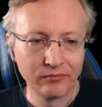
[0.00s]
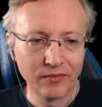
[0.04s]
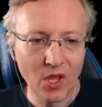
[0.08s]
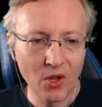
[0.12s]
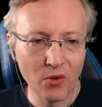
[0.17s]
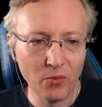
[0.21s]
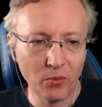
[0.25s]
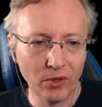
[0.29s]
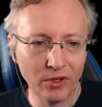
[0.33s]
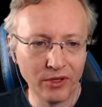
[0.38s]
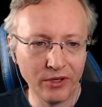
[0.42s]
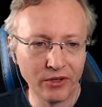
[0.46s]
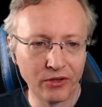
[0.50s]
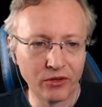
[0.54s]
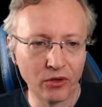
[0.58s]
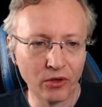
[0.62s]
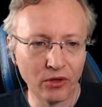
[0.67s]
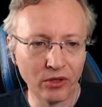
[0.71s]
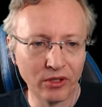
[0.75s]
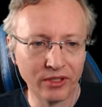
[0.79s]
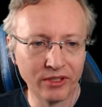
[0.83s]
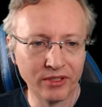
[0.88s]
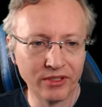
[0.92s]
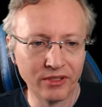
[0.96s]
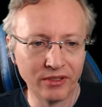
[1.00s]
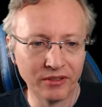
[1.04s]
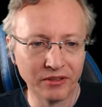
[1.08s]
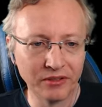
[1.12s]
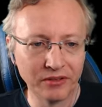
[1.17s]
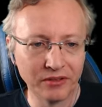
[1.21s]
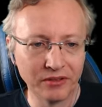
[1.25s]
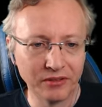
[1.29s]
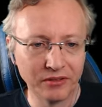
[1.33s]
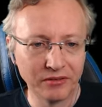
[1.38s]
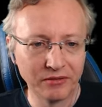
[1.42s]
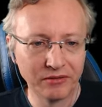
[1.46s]
what do you call it, the
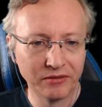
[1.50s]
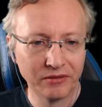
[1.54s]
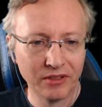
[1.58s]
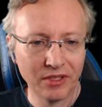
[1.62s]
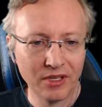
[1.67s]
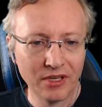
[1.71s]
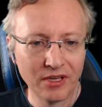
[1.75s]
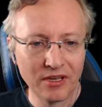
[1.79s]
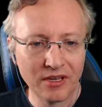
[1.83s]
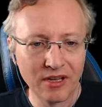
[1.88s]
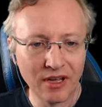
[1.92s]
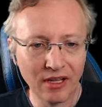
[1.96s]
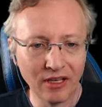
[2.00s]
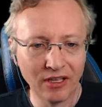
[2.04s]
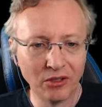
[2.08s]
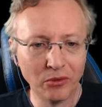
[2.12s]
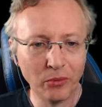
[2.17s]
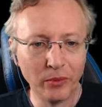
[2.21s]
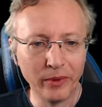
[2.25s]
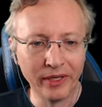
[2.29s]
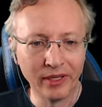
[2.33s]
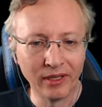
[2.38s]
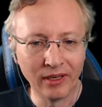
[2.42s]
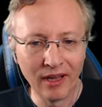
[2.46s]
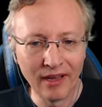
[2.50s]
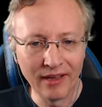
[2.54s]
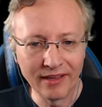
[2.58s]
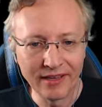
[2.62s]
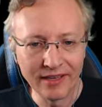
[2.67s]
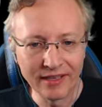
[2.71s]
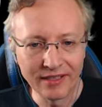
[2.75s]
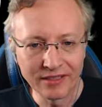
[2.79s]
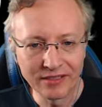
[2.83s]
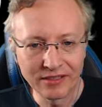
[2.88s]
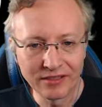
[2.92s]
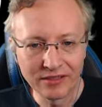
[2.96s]
color wheel, I
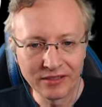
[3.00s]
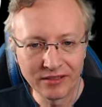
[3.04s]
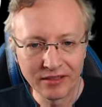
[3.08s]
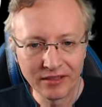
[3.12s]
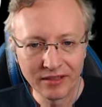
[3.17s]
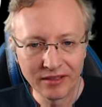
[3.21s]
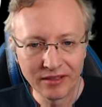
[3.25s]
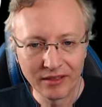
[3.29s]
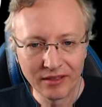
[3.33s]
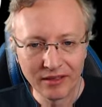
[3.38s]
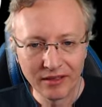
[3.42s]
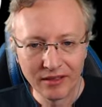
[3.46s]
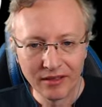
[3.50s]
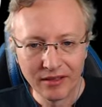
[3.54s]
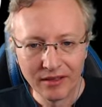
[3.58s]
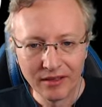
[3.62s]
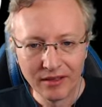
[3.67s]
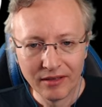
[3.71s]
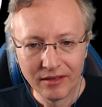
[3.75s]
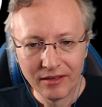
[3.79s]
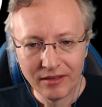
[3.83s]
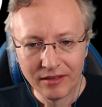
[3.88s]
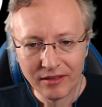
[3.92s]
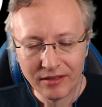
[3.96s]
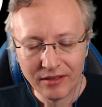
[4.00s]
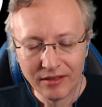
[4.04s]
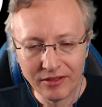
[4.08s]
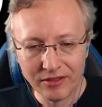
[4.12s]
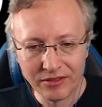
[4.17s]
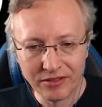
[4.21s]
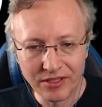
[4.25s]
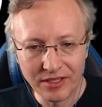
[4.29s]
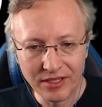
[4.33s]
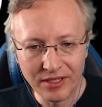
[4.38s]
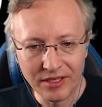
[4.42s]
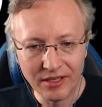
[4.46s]
guess. You
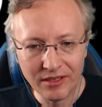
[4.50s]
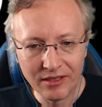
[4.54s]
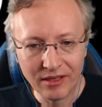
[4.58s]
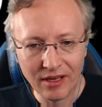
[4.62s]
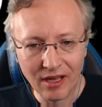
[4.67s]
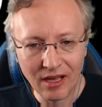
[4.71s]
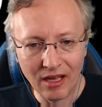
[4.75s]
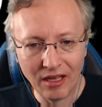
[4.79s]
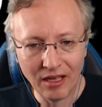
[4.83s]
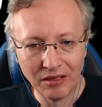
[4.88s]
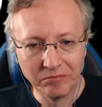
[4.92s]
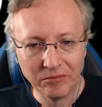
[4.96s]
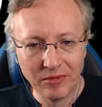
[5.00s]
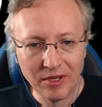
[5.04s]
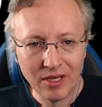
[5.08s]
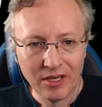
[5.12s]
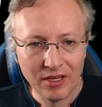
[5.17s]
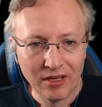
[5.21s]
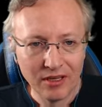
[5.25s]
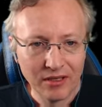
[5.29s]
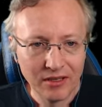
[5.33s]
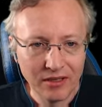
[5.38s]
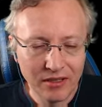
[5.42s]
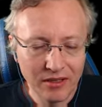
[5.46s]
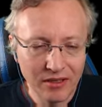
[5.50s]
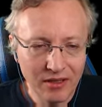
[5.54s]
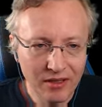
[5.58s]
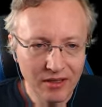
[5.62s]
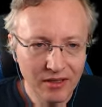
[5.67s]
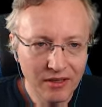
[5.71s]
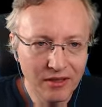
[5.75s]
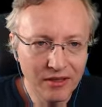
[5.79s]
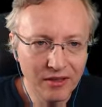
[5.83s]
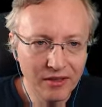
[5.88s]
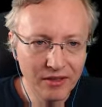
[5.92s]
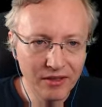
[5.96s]
see,
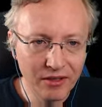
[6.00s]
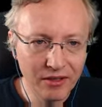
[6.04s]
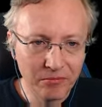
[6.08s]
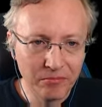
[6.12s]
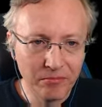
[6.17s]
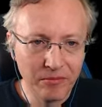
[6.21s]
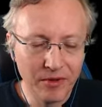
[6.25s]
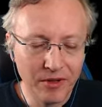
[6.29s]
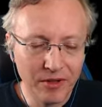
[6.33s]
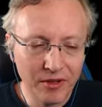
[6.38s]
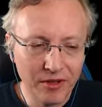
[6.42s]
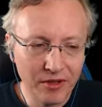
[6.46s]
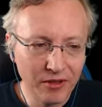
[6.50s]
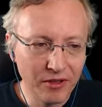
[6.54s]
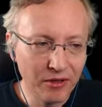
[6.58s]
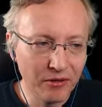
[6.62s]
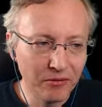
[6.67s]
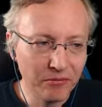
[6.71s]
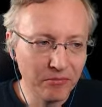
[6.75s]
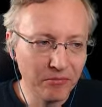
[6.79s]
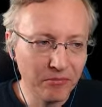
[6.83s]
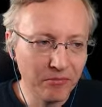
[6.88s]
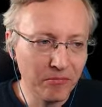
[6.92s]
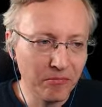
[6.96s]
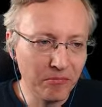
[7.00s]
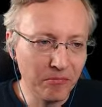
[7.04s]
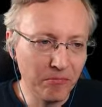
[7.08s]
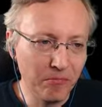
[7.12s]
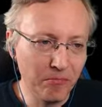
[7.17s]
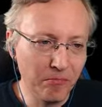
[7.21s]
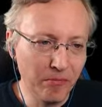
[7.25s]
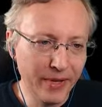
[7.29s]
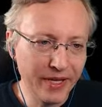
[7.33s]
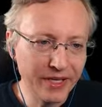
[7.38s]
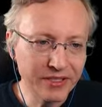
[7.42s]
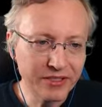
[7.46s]
the
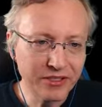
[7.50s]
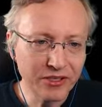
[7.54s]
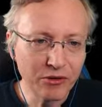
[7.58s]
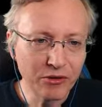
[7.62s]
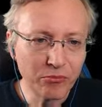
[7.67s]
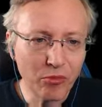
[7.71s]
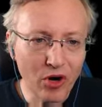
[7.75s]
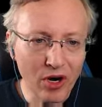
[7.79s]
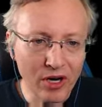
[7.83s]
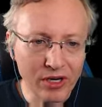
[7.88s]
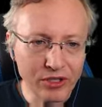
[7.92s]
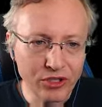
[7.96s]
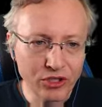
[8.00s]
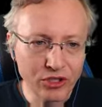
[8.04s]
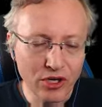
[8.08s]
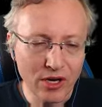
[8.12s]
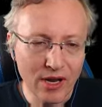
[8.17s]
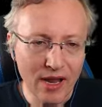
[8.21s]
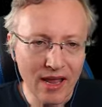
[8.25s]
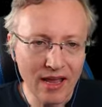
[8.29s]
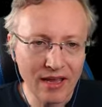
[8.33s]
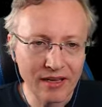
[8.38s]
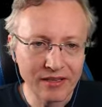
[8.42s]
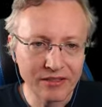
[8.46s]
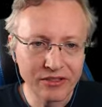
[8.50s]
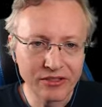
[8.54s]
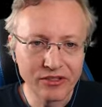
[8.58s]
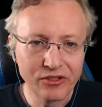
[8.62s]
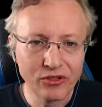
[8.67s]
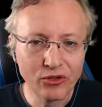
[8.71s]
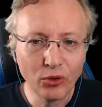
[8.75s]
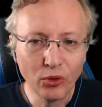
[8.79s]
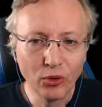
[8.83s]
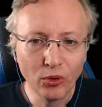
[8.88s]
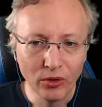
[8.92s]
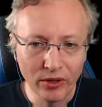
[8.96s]
mixer brush has
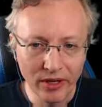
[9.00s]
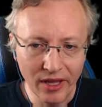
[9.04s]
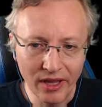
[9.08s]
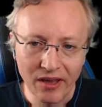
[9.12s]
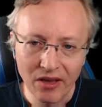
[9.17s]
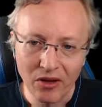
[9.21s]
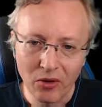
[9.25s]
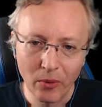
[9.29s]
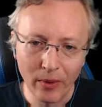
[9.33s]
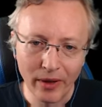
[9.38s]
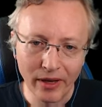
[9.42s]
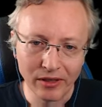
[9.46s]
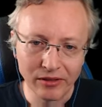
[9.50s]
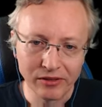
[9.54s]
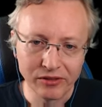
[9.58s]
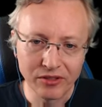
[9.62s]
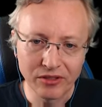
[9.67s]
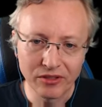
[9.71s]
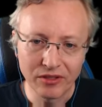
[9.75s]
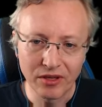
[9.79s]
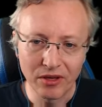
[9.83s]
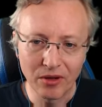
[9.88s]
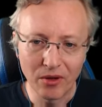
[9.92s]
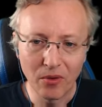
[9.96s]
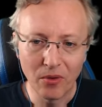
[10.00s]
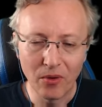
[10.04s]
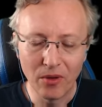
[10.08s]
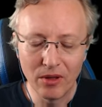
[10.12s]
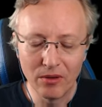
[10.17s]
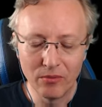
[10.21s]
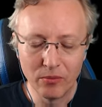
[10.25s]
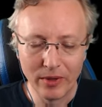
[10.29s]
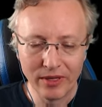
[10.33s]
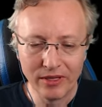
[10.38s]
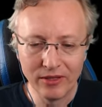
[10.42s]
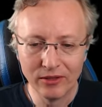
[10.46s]
two inkwells
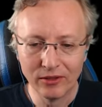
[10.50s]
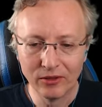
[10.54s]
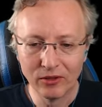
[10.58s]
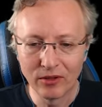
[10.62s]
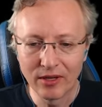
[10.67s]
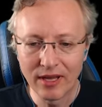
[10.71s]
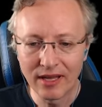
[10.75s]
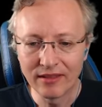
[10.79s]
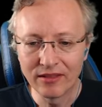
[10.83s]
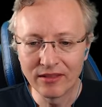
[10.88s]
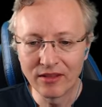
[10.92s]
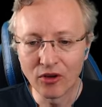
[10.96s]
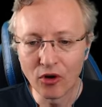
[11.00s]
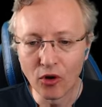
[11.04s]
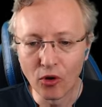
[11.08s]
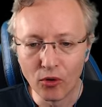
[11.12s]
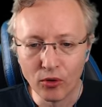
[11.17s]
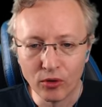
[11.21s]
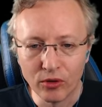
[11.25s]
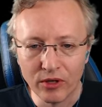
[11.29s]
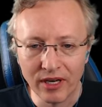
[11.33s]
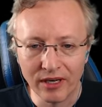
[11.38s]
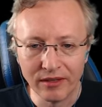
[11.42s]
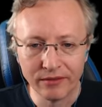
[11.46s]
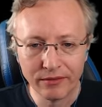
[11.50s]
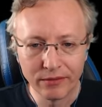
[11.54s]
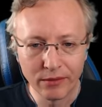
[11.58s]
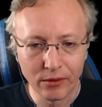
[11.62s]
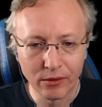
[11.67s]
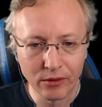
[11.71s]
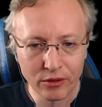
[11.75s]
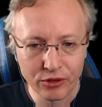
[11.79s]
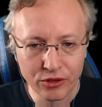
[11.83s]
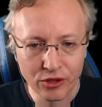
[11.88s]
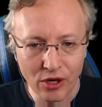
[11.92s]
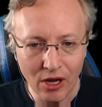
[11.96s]
when you look at the code in
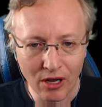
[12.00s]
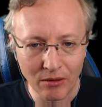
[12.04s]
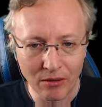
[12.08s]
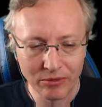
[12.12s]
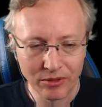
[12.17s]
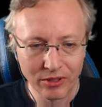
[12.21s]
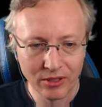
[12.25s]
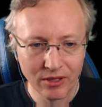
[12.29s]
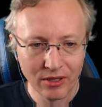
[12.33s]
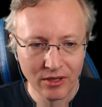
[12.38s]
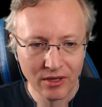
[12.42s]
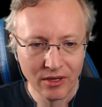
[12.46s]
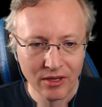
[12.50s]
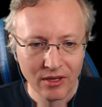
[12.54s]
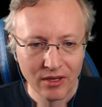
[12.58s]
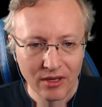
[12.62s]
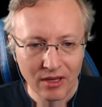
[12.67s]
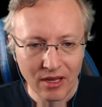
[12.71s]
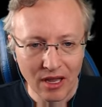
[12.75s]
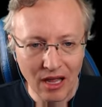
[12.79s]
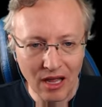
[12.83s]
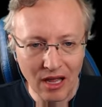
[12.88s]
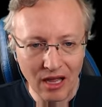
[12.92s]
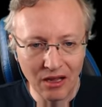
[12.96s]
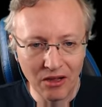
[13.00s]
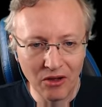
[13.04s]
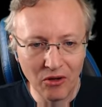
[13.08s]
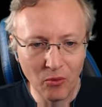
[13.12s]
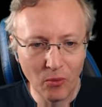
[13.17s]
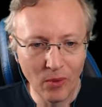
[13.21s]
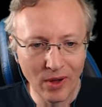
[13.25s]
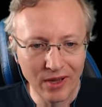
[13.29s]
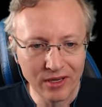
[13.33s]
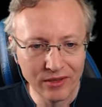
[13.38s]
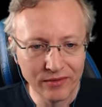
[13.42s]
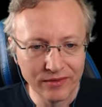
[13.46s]
Photoshop.
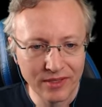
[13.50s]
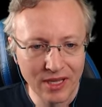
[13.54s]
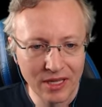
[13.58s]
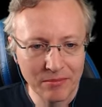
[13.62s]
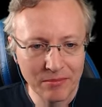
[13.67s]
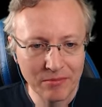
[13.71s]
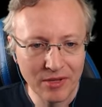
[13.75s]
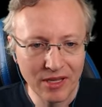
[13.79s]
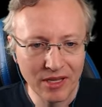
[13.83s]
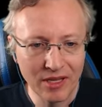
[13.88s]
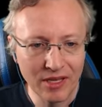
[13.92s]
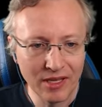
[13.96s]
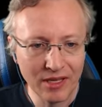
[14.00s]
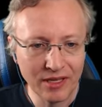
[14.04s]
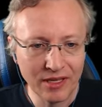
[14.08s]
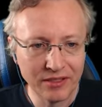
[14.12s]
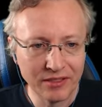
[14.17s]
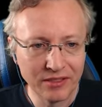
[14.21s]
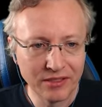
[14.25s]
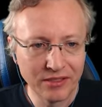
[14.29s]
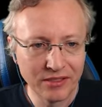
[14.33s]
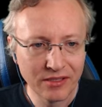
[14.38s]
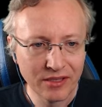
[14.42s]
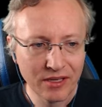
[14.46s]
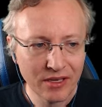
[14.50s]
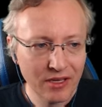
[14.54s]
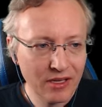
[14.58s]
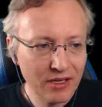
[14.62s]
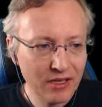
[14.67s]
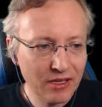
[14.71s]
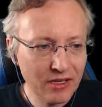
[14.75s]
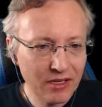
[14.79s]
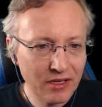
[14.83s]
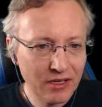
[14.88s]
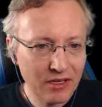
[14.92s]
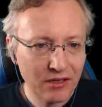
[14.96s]
One of them is
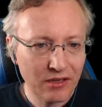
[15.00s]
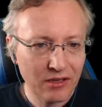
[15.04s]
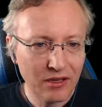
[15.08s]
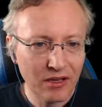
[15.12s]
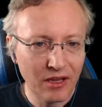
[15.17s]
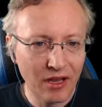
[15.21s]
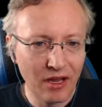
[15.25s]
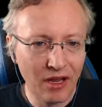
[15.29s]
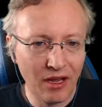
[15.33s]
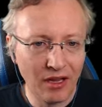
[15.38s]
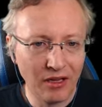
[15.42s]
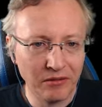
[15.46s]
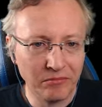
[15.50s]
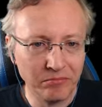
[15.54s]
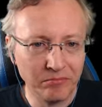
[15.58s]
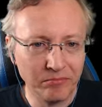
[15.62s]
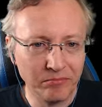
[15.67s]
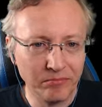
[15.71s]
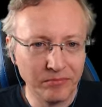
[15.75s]
an